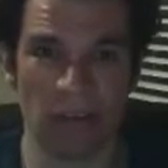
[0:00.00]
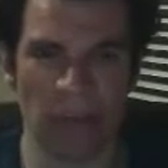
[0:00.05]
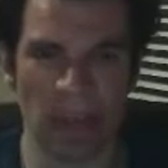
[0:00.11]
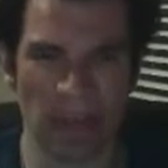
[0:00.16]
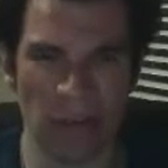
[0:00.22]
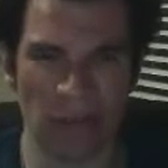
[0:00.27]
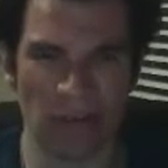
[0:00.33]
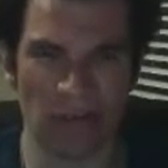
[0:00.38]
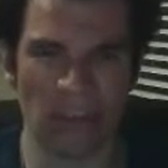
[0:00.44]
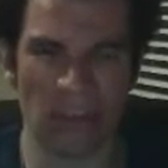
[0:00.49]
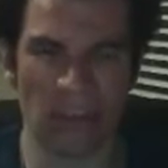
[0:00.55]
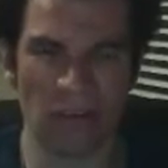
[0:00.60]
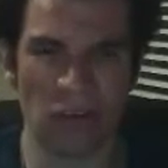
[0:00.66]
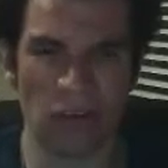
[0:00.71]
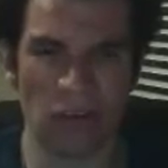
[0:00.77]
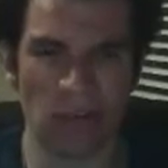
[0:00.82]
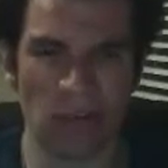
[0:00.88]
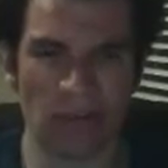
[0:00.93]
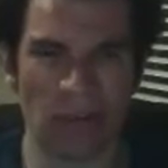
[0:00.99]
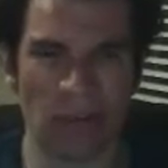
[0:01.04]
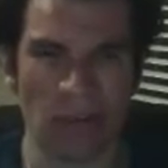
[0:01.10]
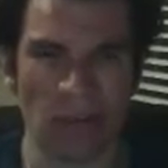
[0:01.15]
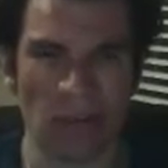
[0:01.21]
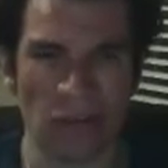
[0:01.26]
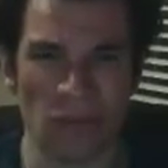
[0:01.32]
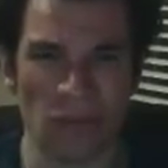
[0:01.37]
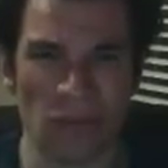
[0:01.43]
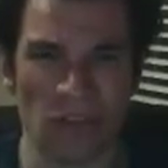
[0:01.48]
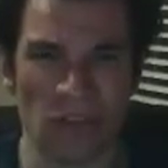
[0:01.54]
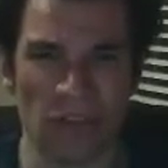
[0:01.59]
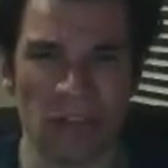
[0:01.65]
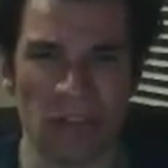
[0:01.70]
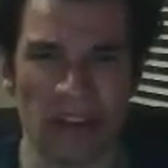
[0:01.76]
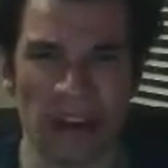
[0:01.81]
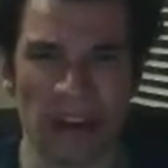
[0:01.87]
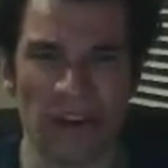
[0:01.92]
how these
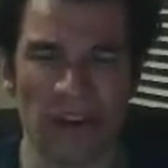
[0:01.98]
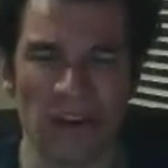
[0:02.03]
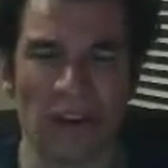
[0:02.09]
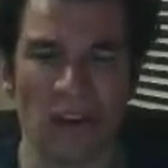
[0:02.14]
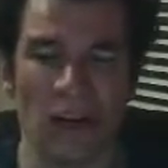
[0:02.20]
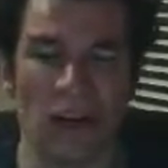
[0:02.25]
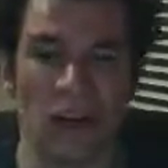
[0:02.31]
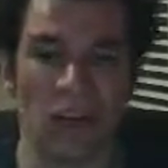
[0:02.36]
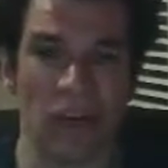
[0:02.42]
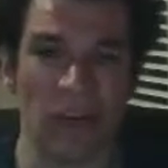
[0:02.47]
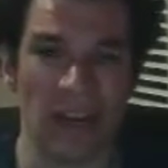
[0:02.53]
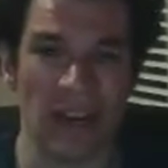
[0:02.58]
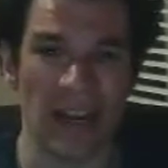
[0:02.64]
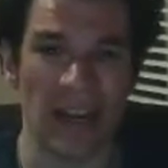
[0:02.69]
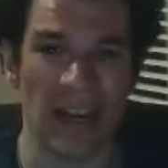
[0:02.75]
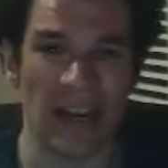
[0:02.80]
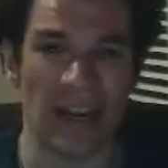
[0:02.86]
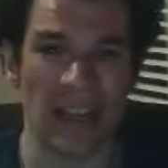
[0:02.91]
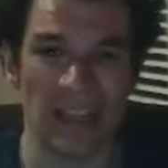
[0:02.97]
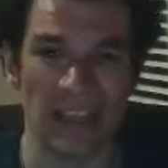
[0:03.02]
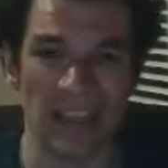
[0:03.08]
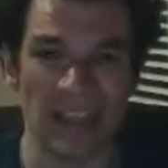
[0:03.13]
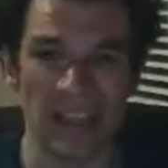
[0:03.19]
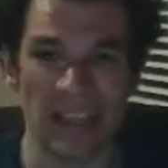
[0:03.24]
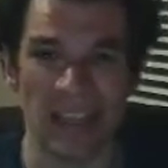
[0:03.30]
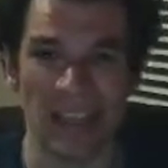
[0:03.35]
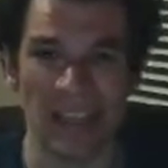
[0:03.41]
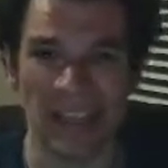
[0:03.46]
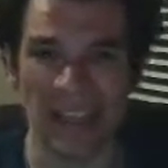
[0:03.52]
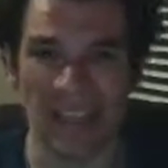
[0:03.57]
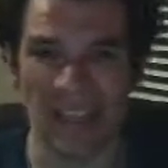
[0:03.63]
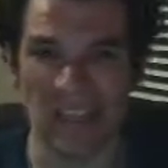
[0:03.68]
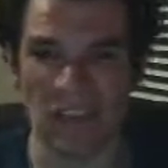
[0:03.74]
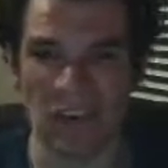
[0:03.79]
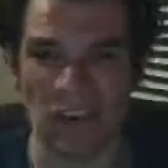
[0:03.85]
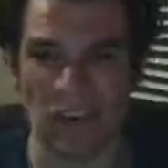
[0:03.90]
sub-solutions are related
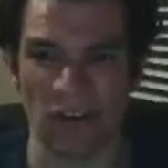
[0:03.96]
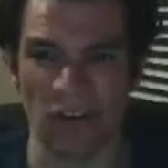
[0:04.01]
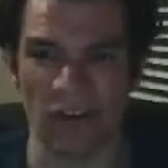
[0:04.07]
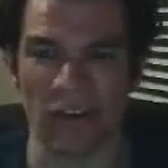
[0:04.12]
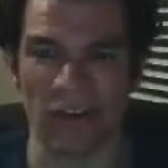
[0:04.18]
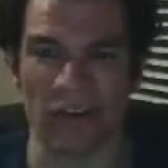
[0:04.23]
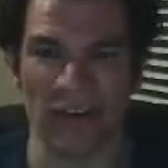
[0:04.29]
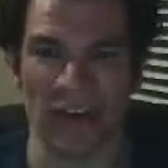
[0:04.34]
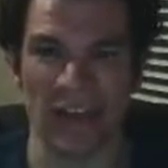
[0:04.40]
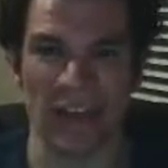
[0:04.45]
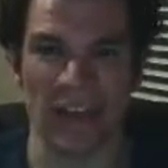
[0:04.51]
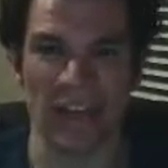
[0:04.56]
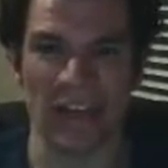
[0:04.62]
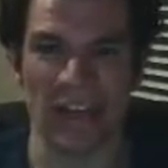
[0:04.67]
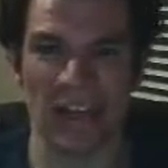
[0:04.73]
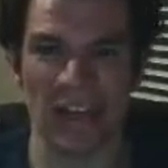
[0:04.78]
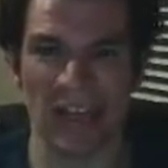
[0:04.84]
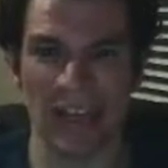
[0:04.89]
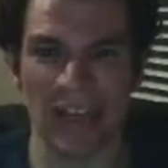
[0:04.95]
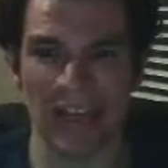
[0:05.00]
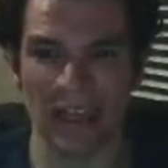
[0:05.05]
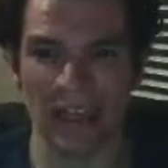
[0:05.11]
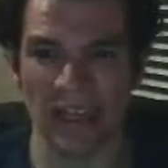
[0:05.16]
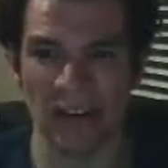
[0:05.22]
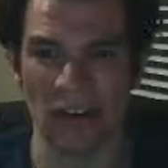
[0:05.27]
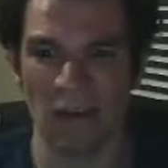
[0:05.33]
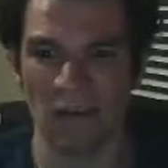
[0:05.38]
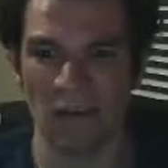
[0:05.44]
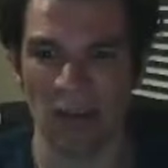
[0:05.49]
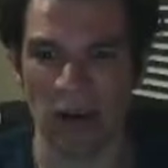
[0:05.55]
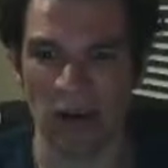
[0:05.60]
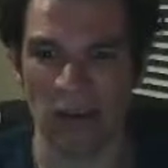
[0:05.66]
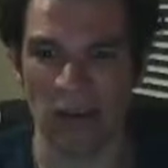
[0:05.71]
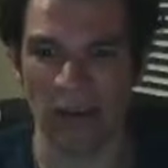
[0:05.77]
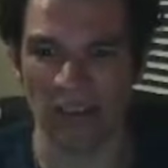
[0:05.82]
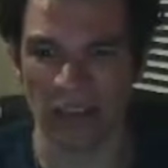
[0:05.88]
each other, I
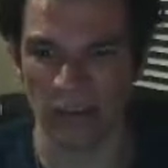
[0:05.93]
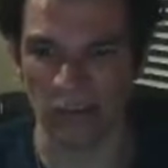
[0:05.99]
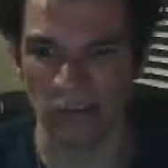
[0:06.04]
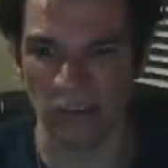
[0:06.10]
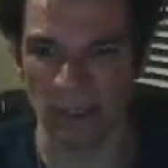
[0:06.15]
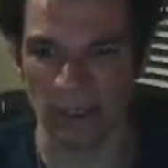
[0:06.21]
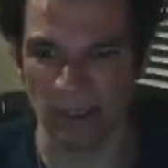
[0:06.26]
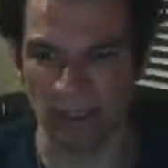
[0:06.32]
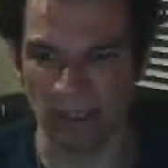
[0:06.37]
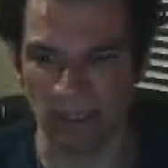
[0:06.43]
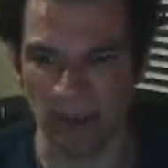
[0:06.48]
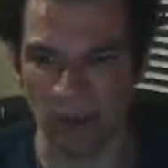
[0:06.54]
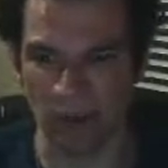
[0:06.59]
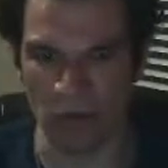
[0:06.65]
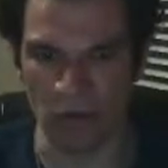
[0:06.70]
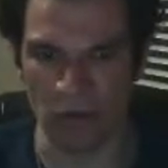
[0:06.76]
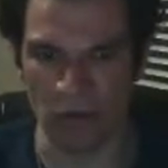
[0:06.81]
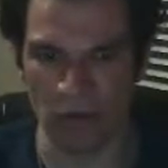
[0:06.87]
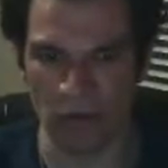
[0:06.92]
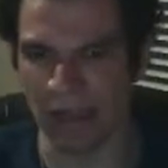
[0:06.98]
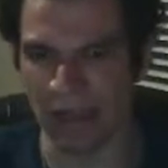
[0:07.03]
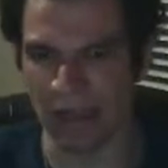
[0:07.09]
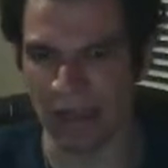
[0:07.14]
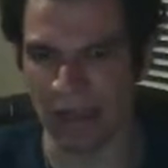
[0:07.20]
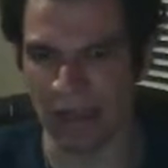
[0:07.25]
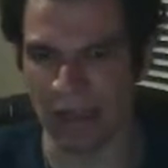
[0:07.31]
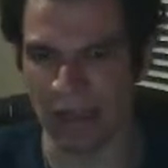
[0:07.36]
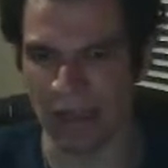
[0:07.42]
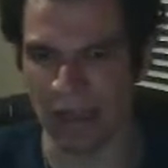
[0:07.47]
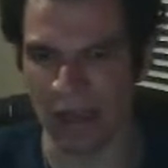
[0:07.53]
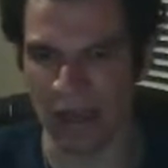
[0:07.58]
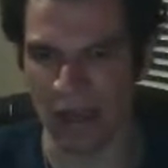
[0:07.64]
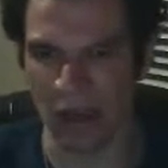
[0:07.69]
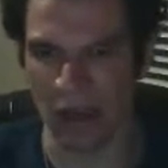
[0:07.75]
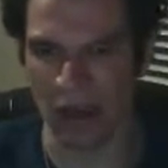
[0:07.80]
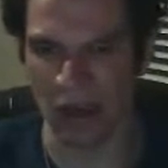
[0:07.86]
marked with blue
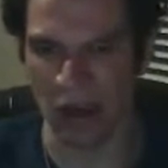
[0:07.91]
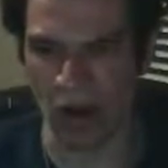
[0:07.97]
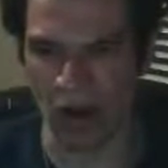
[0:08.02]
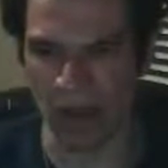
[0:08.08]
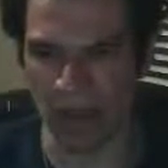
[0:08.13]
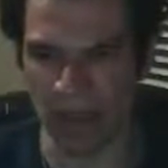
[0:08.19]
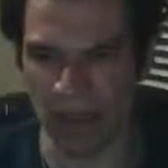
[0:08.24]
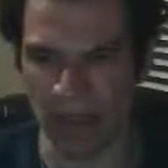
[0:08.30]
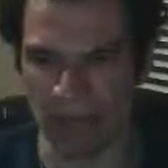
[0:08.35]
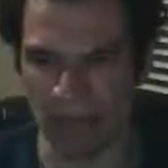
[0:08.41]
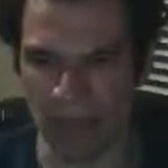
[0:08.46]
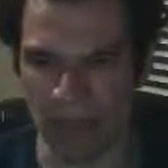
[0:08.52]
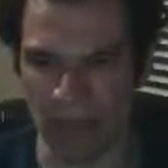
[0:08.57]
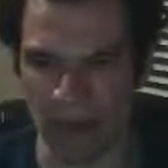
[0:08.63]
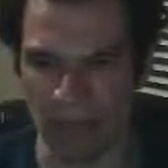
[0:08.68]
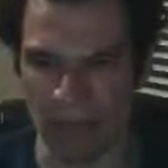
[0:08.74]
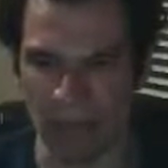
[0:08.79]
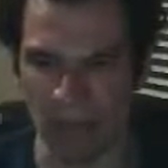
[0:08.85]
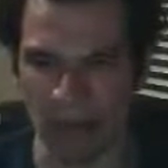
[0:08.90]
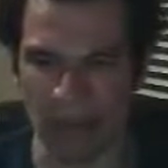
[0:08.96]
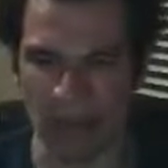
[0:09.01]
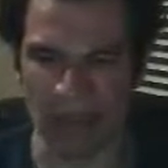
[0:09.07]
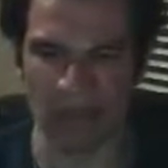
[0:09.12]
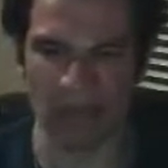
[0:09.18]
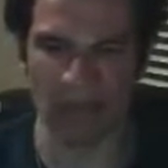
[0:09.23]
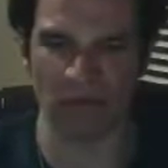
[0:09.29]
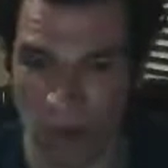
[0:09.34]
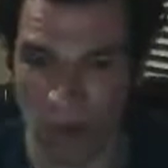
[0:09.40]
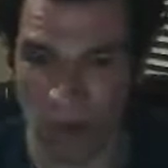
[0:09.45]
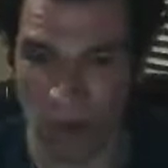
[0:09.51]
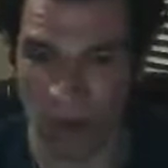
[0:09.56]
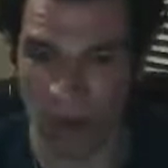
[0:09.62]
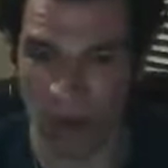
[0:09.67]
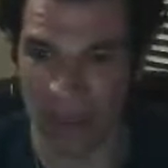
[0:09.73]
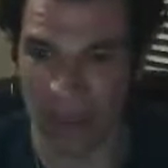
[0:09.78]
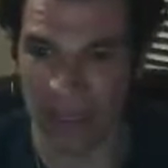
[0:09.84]
the optimal paths from
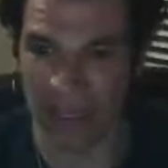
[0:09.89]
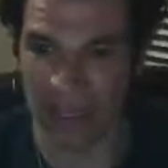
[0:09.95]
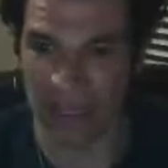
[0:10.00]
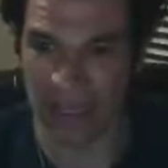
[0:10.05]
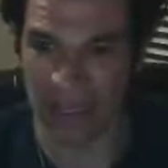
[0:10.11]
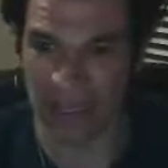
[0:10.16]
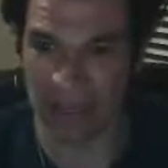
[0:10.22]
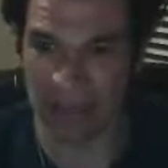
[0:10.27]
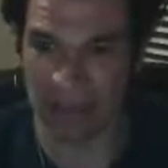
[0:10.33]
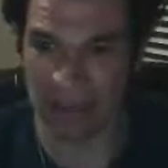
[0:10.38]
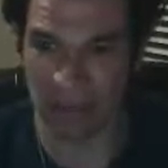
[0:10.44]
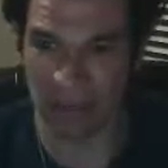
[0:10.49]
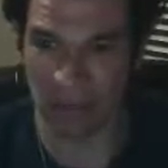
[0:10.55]
one